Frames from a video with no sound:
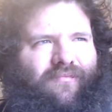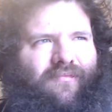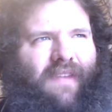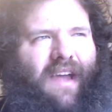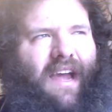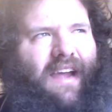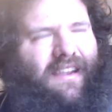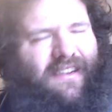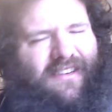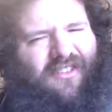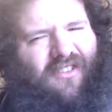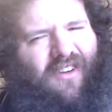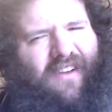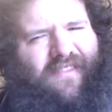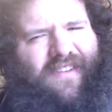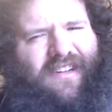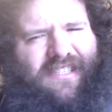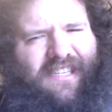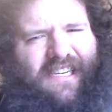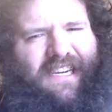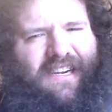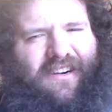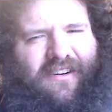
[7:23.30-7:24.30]
I guess a lot of
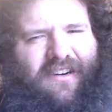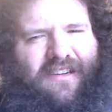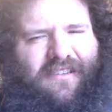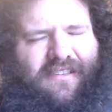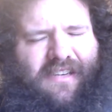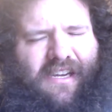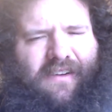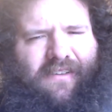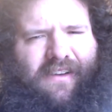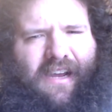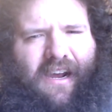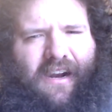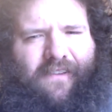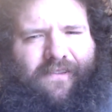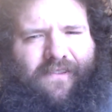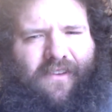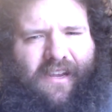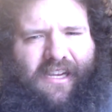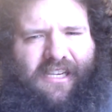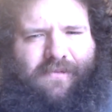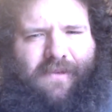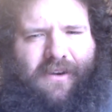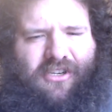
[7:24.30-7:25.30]
insecurities can kind of
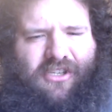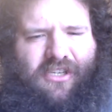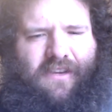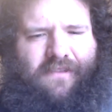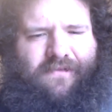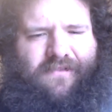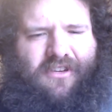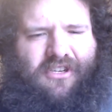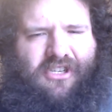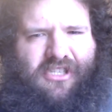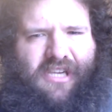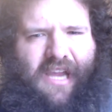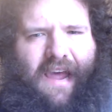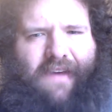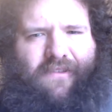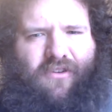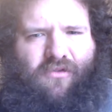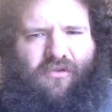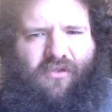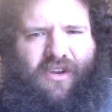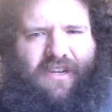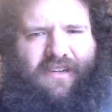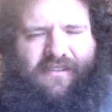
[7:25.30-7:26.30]
feel like, especially if you just
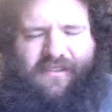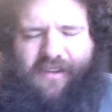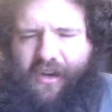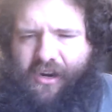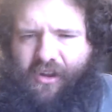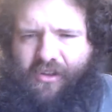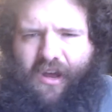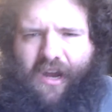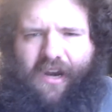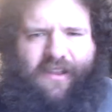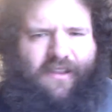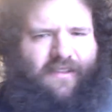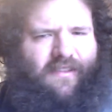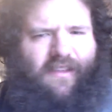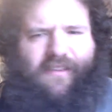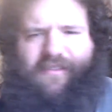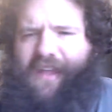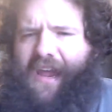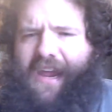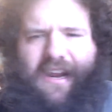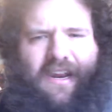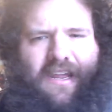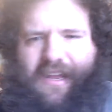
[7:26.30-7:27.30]
haven't really done a lot of the
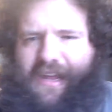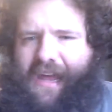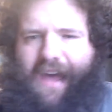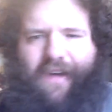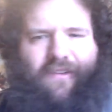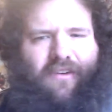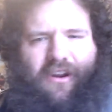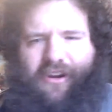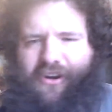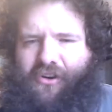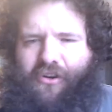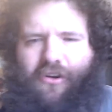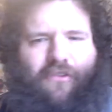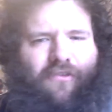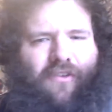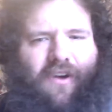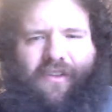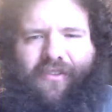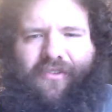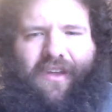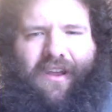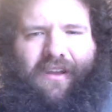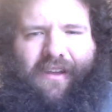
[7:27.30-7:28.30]
dating, having a
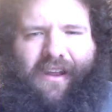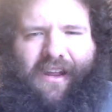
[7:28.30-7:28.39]
girlfriend thing.